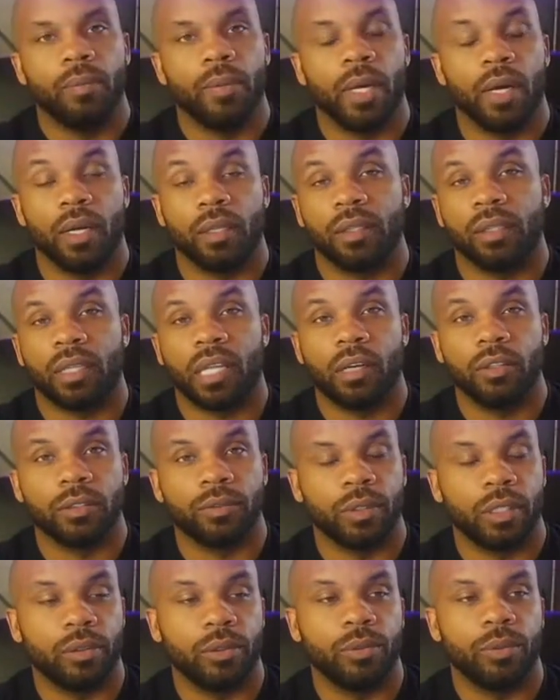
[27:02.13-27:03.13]
no, I think that was
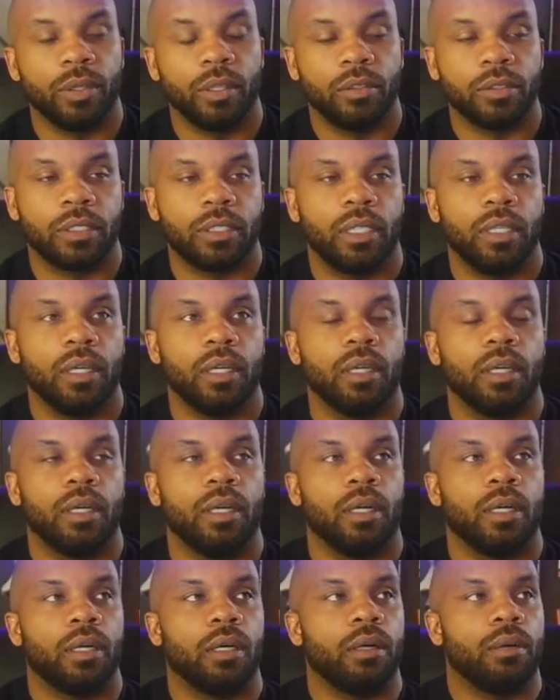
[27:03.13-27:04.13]
very well said.
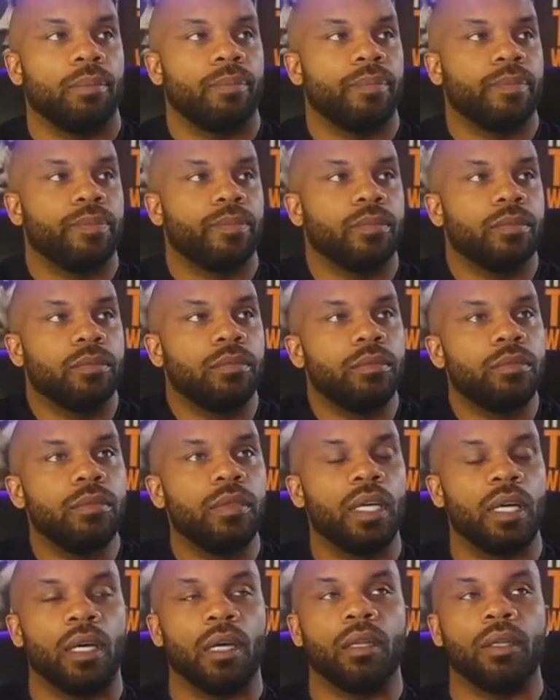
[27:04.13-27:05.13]
Uh,
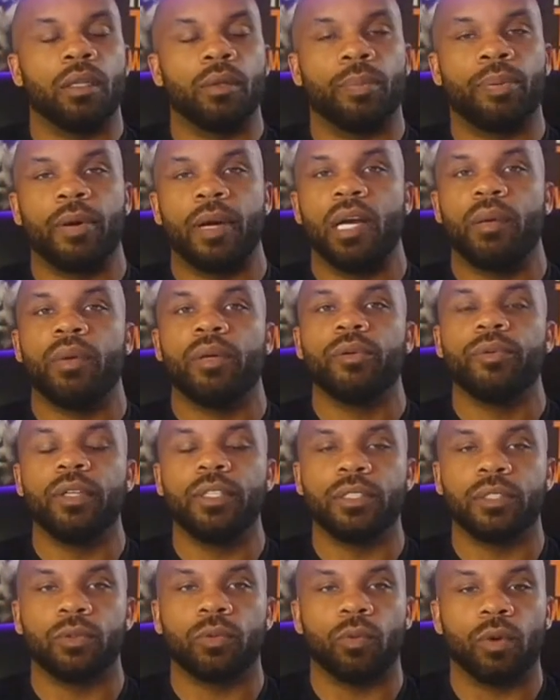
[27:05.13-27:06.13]
And the primary
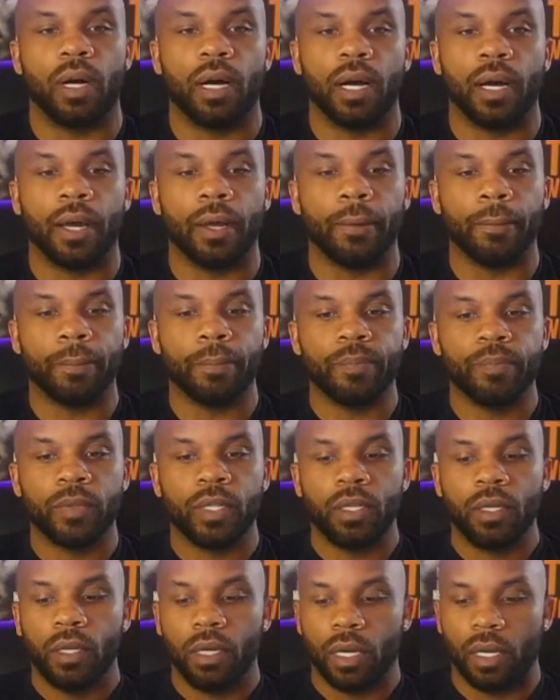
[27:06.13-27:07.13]
reason why,
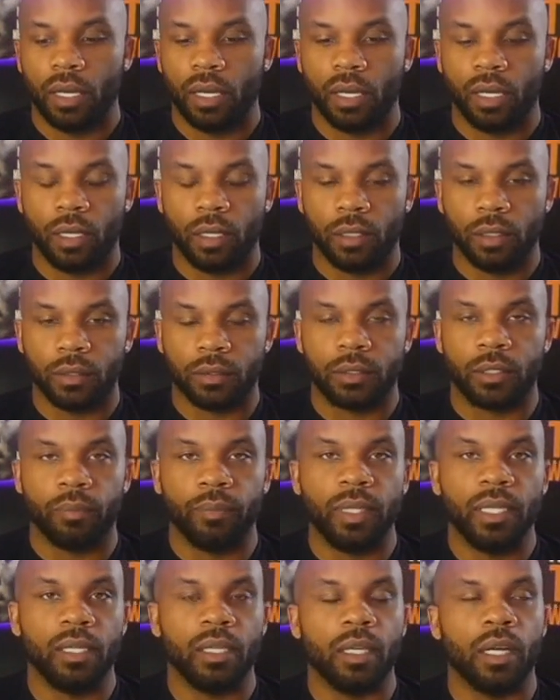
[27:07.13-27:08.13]
to
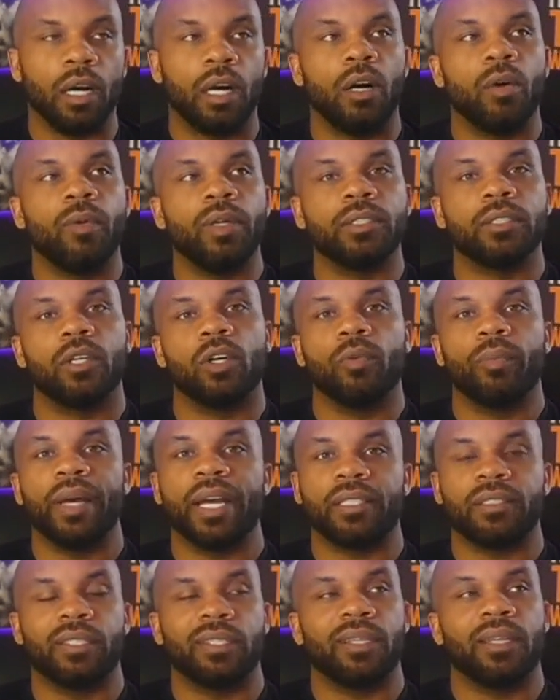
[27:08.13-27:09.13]
me, it always go
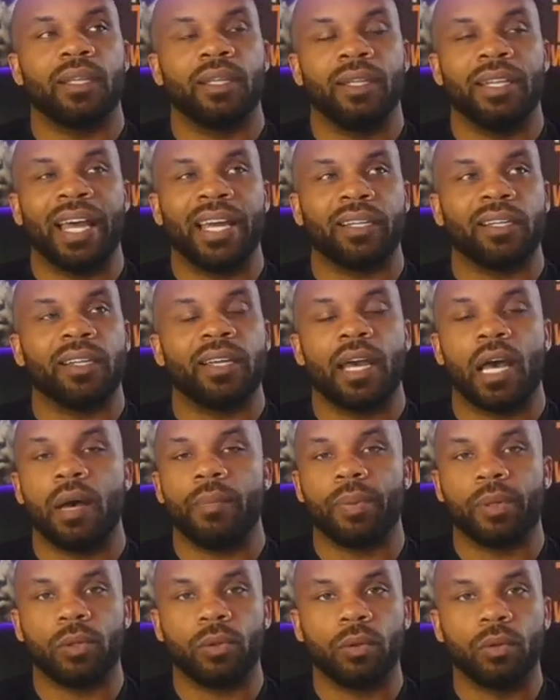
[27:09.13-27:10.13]
back to lack of
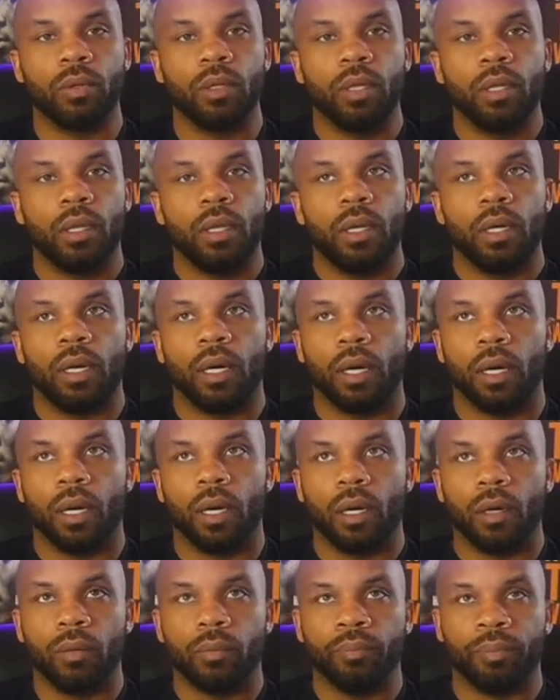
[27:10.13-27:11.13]
capital.
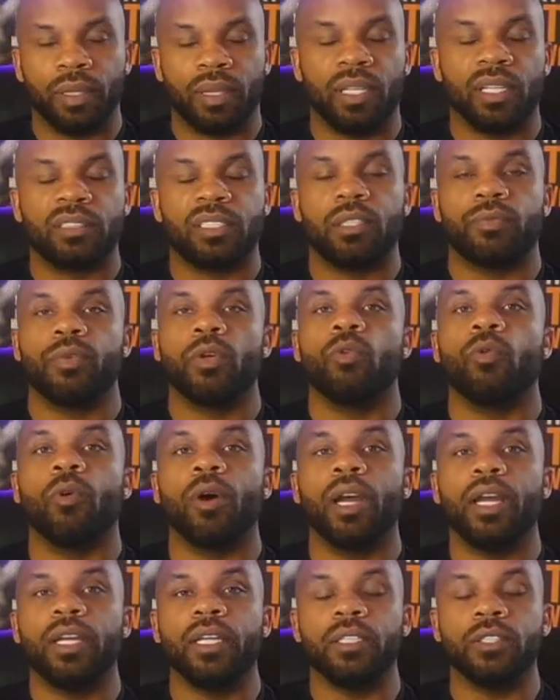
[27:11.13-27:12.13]
Uh, but there's different
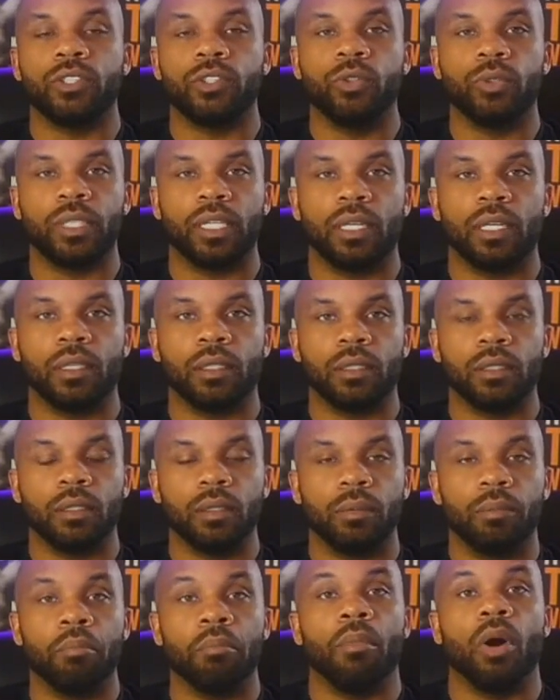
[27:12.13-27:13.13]
ways you can
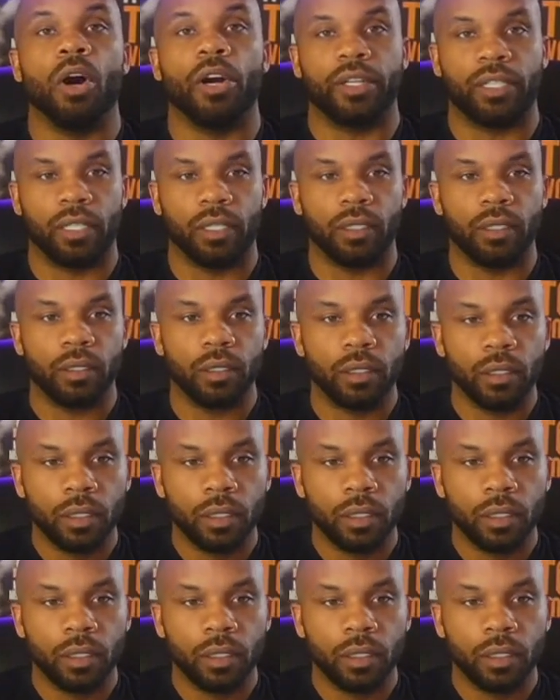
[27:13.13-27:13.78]
market